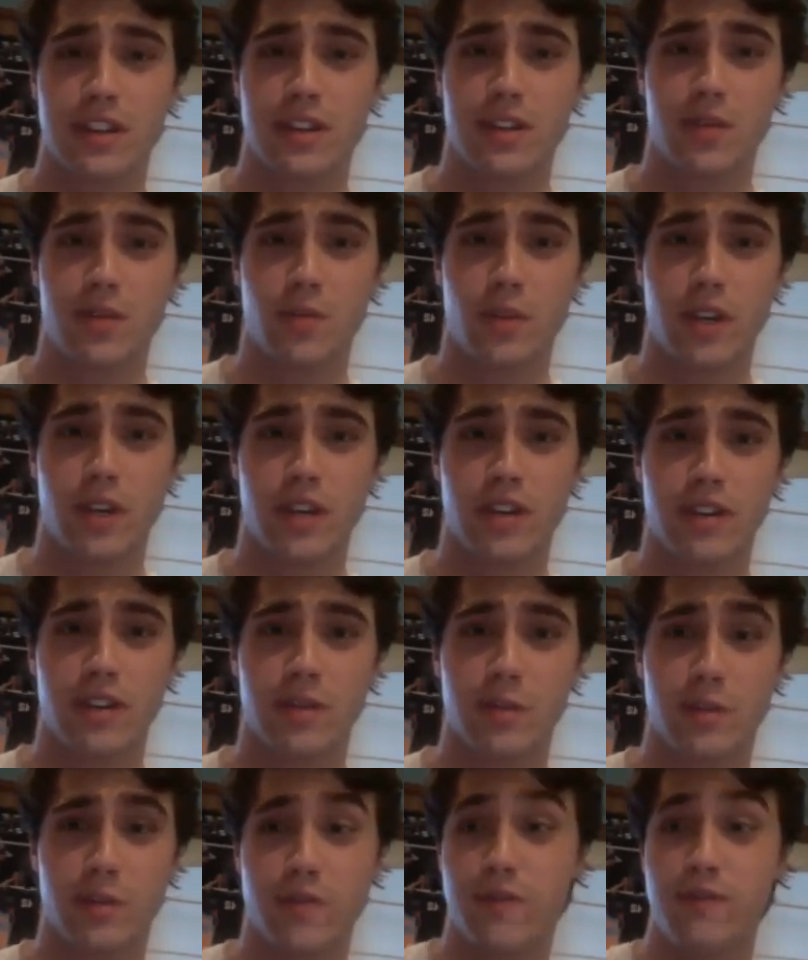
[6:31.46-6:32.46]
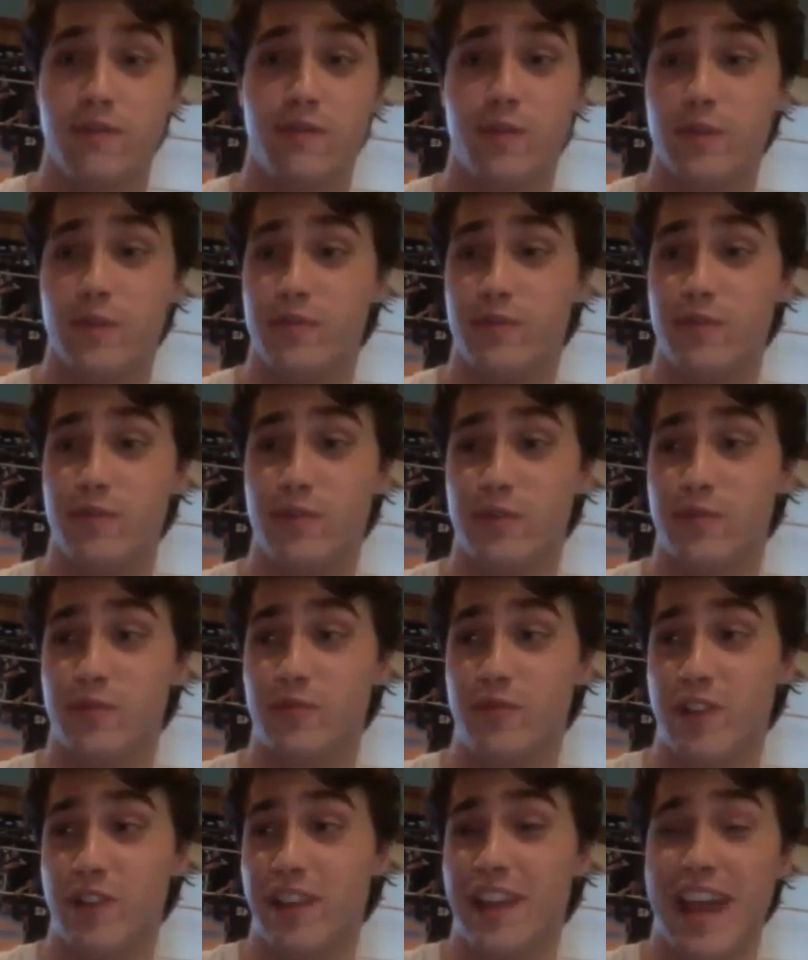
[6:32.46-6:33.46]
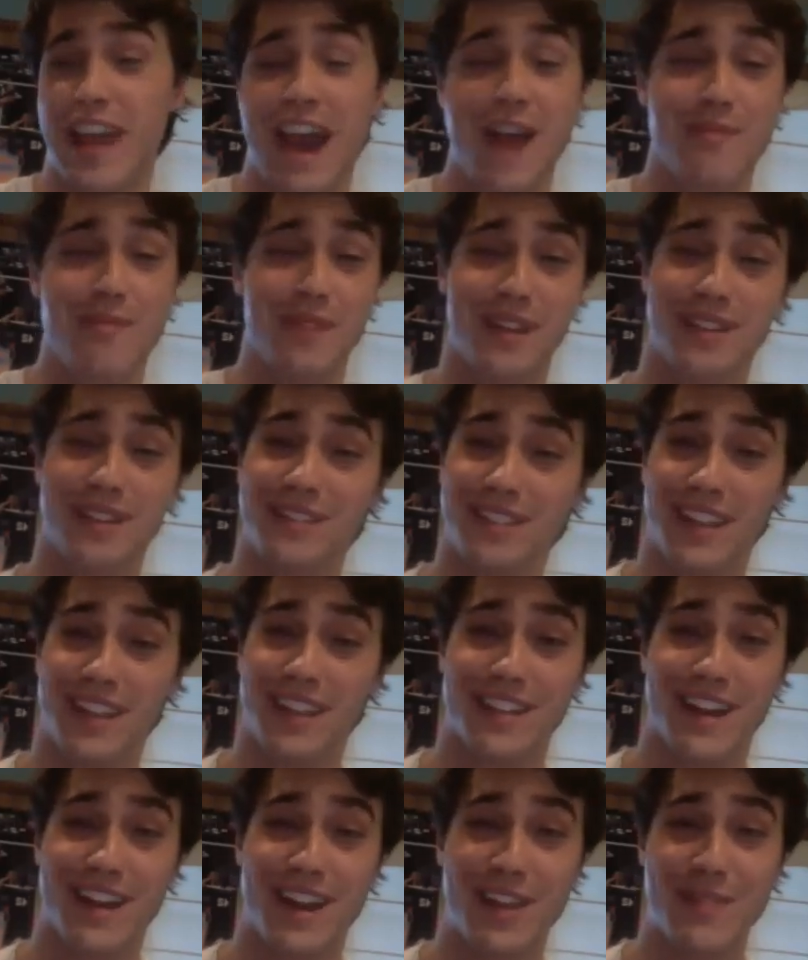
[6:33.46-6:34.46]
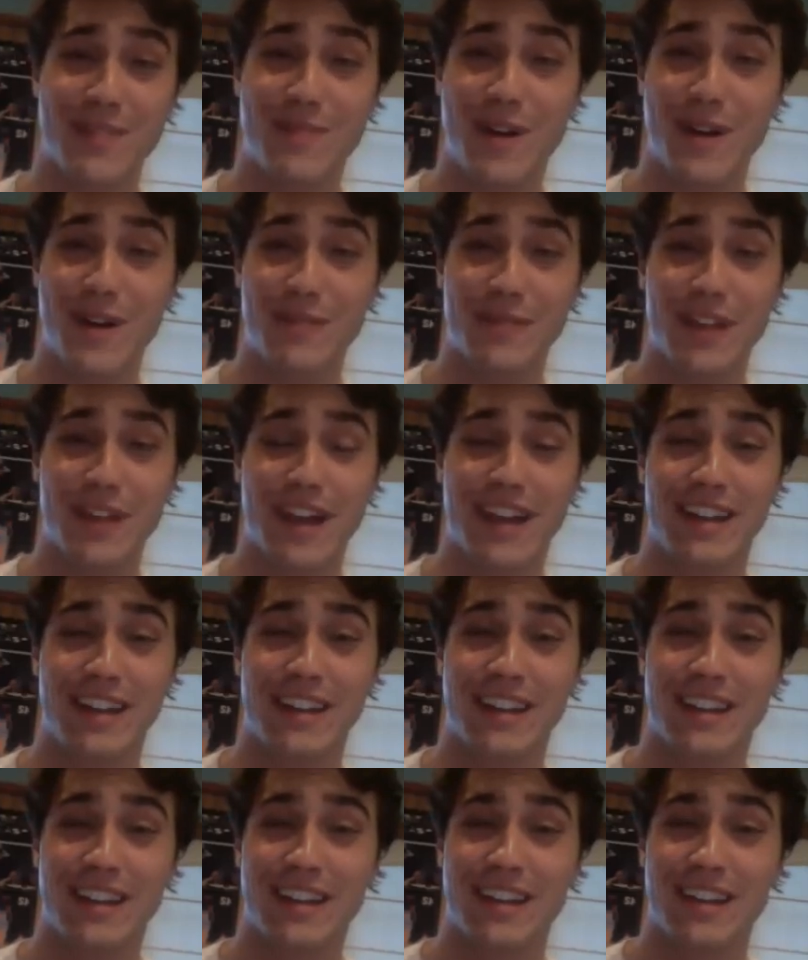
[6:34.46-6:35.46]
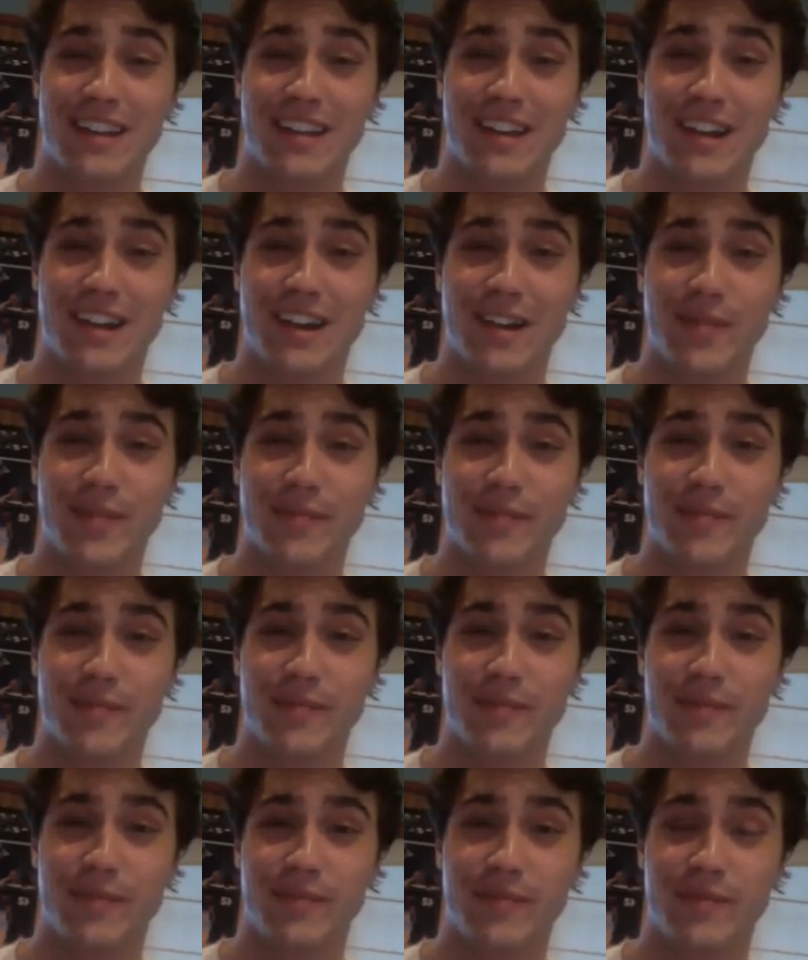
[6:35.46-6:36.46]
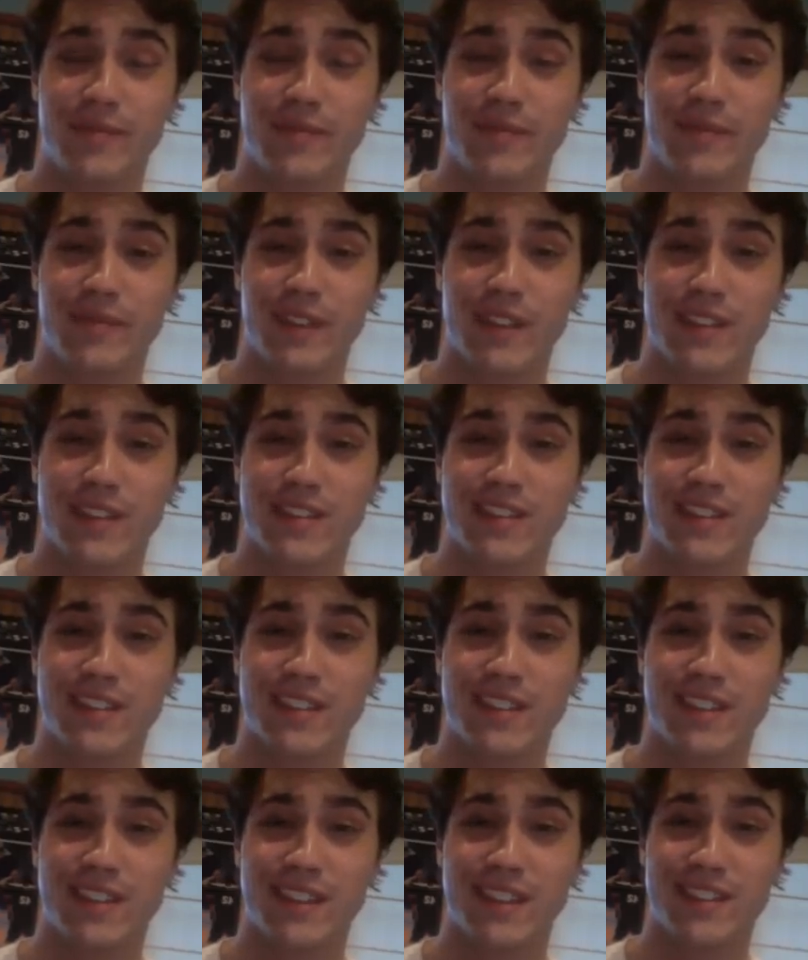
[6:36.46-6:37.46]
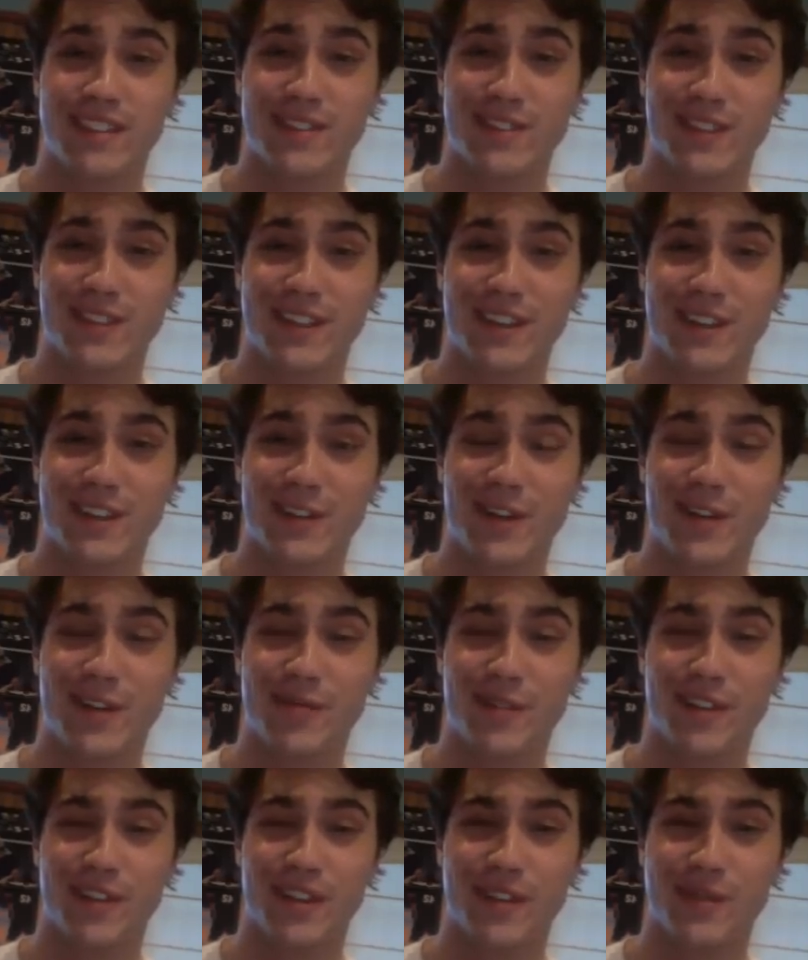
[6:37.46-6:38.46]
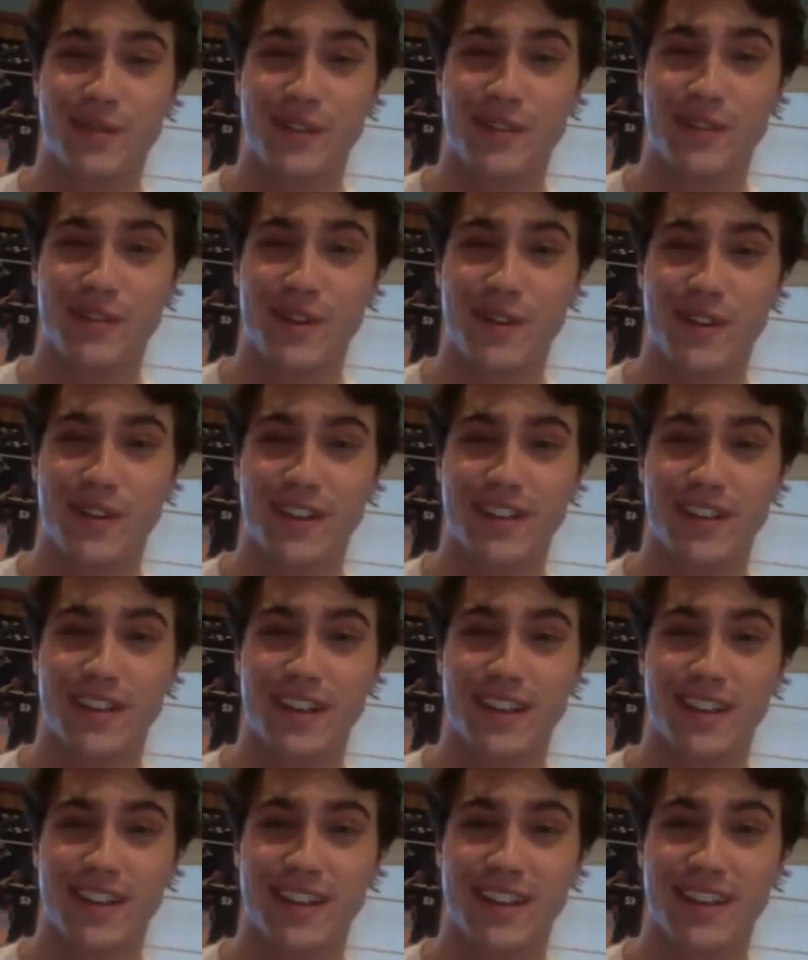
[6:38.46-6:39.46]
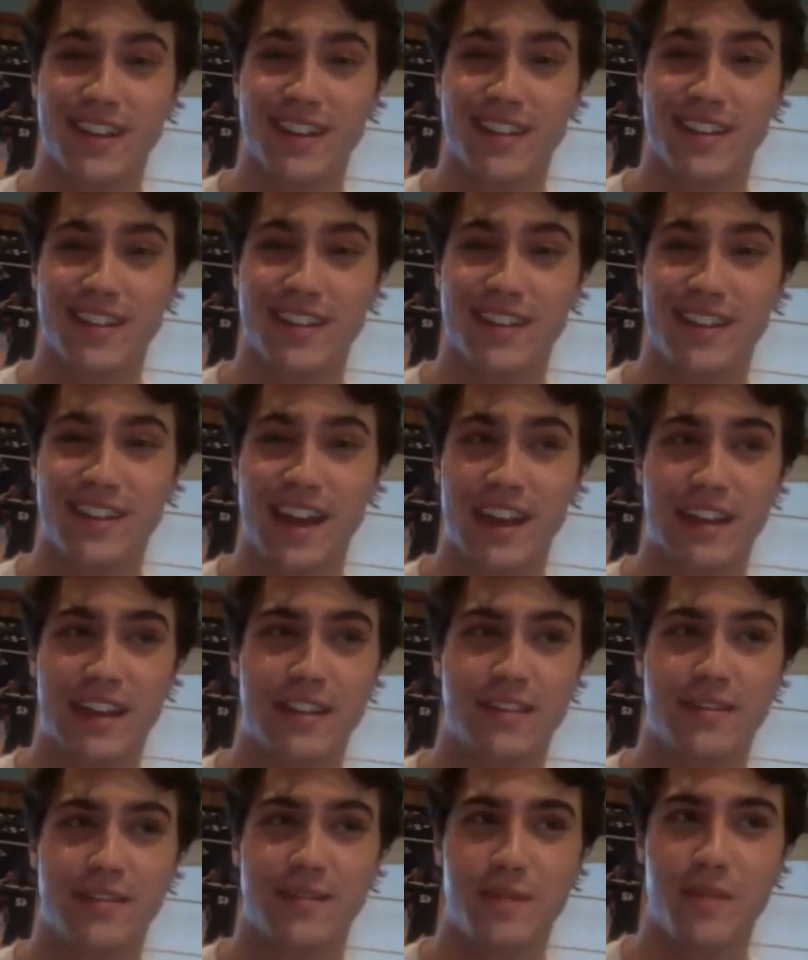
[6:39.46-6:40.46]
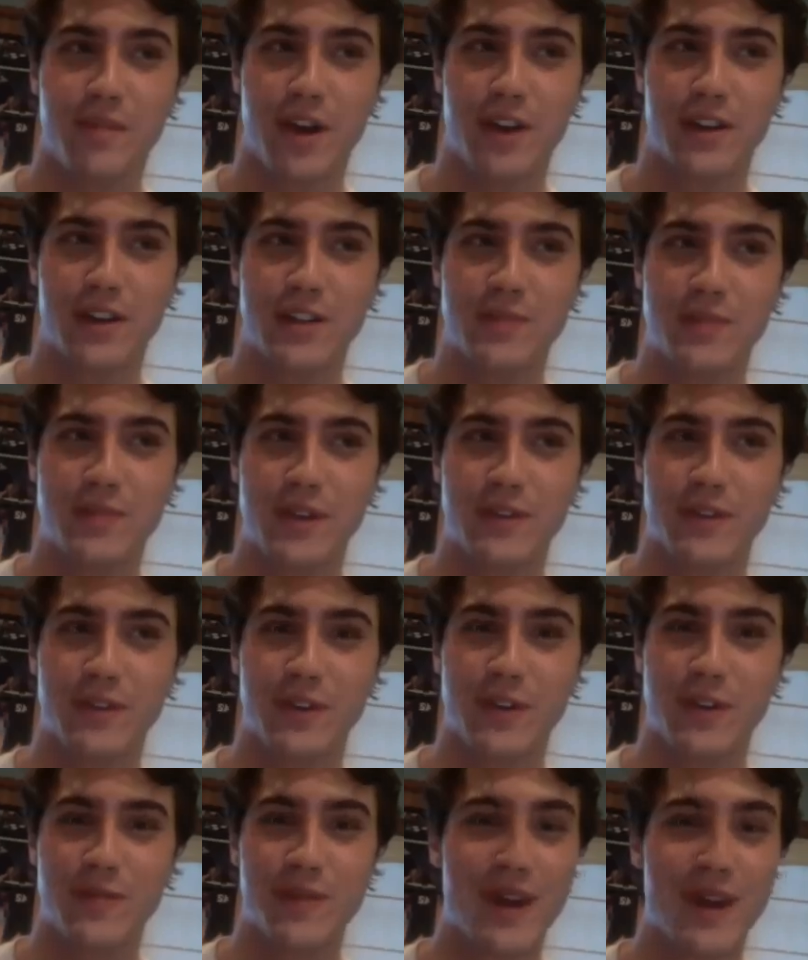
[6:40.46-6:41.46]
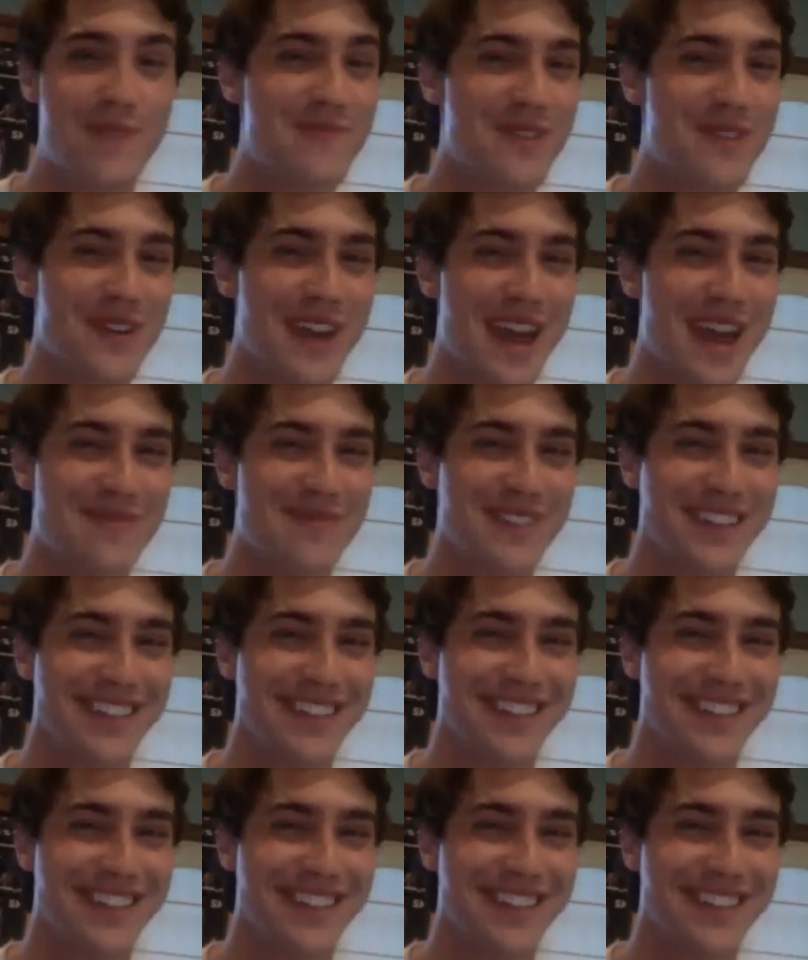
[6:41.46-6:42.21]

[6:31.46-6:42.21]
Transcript: we, we're, we're, we're really happy. That's kind of the bottom line. Um, it's, it's a really incredible thing that we have going, and uh, I, I'm not going to speak for her, but I'm very happy.